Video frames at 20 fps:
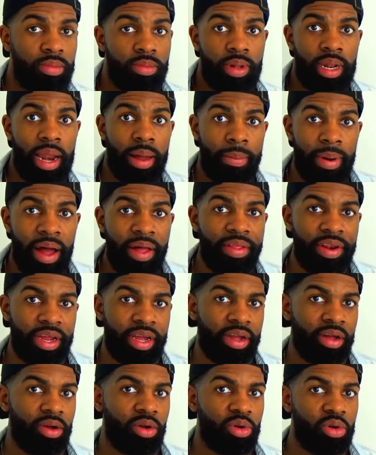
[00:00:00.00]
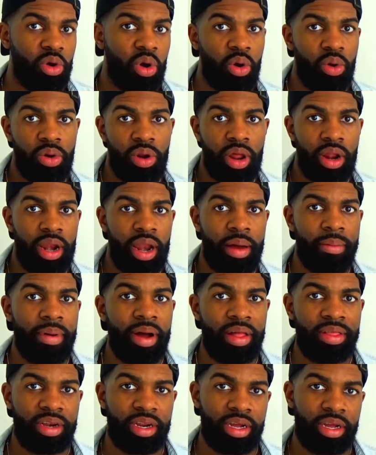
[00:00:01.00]
La madre, con la
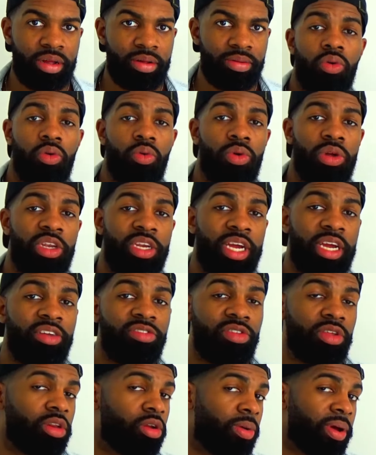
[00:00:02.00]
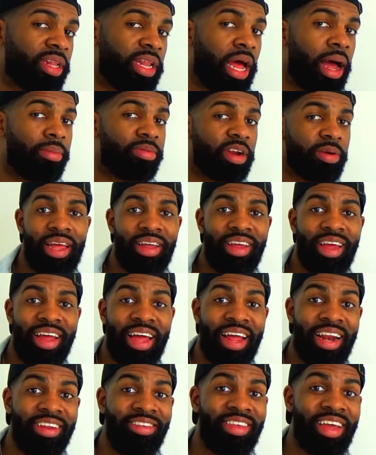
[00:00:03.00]
madre. We change the direct object,
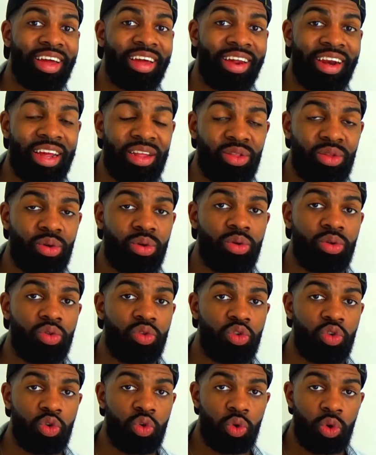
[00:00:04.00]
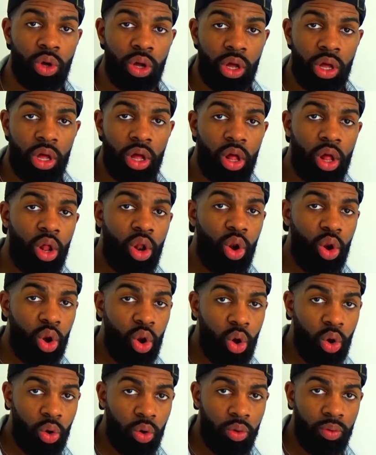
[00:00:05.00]
el secreto, to
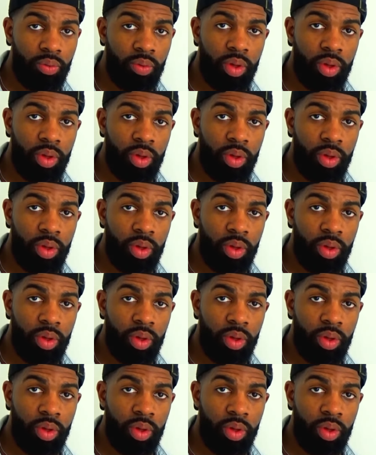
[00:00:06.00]
lo.